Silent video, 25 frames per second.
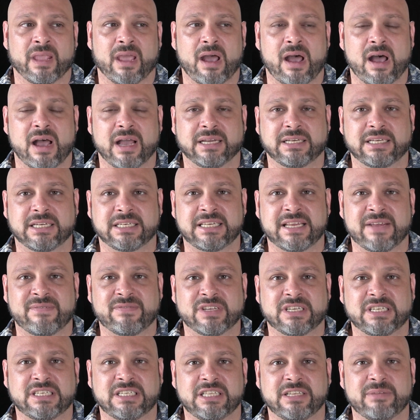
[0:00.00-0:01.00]
It doesn't have
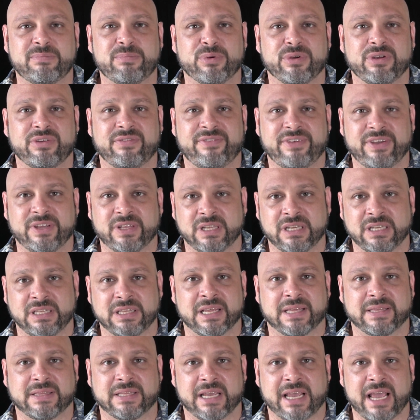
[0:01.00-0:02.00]
the slippery feeling
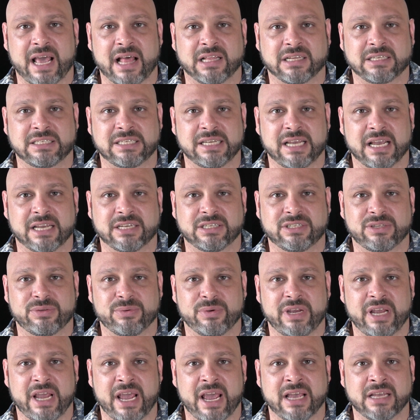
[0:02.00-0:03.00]
that the Galaxy
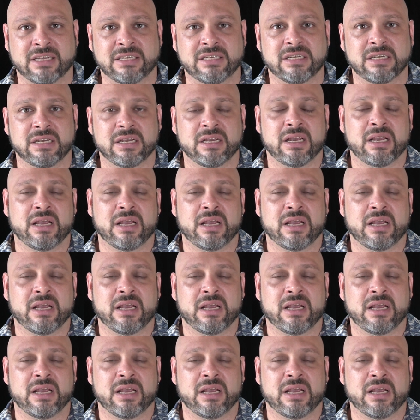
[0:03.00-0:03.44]
S3 has.